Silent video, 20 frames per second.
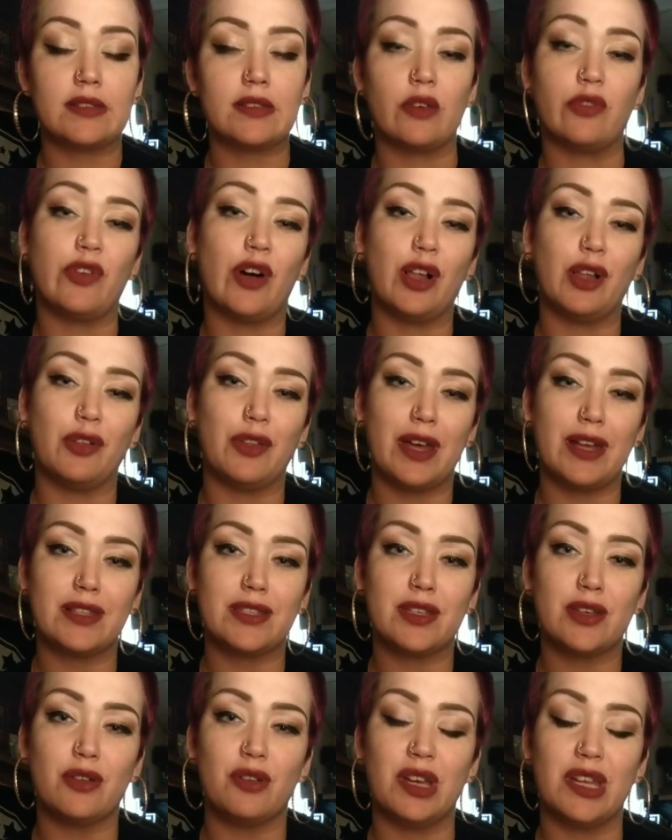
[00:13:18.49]
So follow that
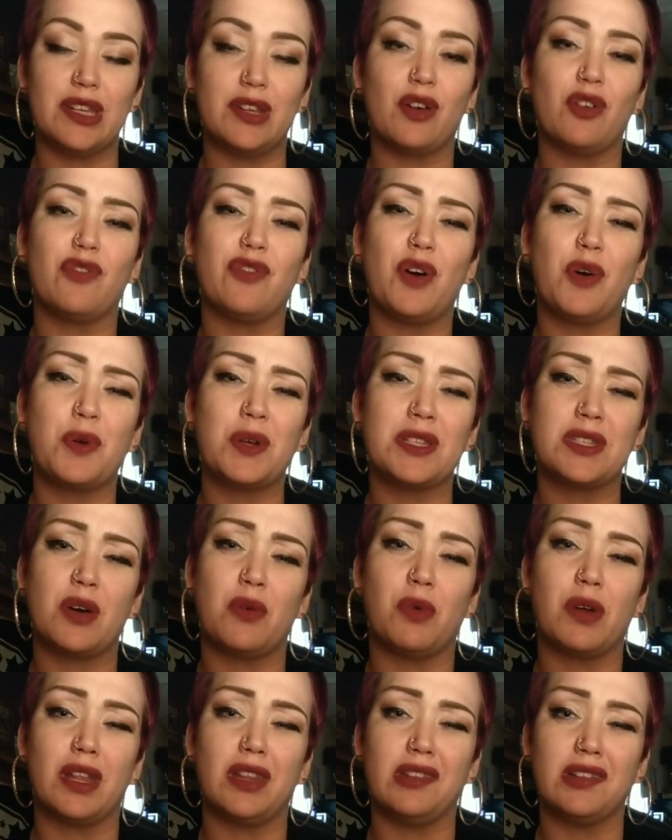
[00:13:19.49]
too, and don't focus
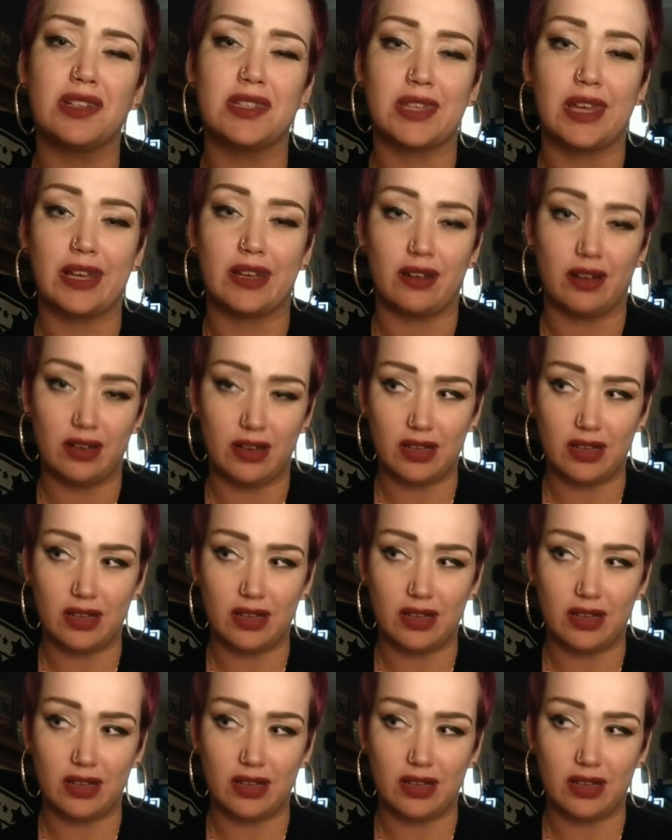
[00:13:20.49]
on what it looks like